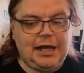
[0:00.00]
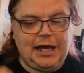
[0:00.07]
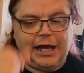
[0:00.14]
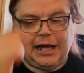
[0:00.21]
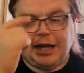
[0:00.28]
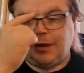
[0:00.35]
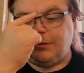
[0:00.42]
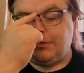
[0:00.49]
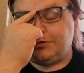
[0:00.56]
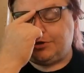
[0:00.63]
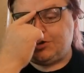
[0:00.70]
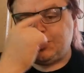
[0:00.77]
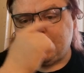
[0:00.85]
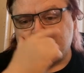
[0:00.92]
And it was
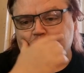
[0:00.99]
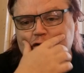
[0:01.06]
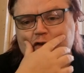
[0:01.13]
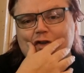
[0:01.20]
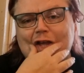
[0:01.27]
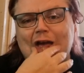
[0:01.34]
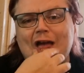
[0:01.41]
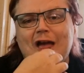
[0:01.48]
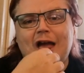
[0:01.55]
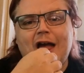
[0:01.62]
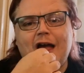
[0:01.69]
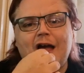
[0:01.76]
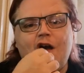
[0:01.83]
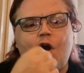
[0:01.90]
just
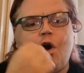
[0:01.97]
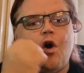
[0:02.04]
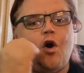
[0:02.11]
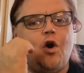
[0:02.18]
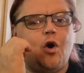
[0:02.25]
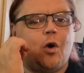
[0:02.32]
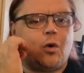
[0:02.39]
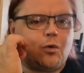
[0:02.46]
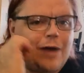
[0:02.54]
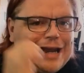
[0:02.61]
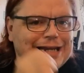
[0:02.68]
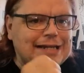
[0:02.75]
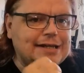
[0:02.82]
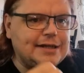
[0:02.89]

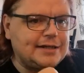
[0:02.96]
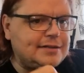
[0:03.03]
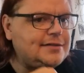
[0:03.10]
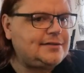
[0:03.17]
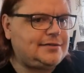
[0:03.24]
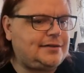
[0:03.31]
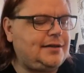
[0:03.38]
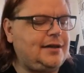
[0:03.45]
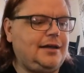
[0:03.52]
horrendous.